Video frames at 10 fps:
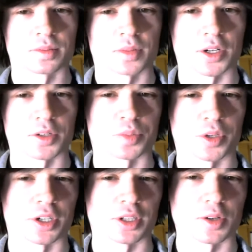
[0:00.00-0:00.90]
Are you
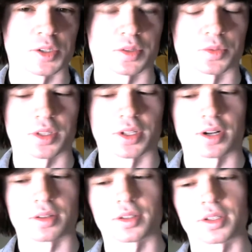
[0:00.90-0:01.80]
pretty close with a
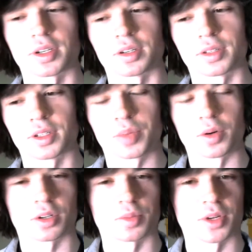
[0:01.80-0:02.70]
lot of the
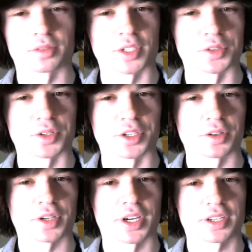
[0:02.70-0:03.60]
Pokemon and
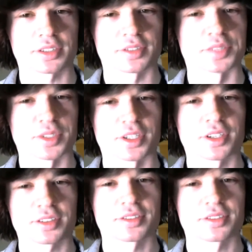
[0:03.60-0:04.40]
Yu-Gi-Oh cast? It seems like.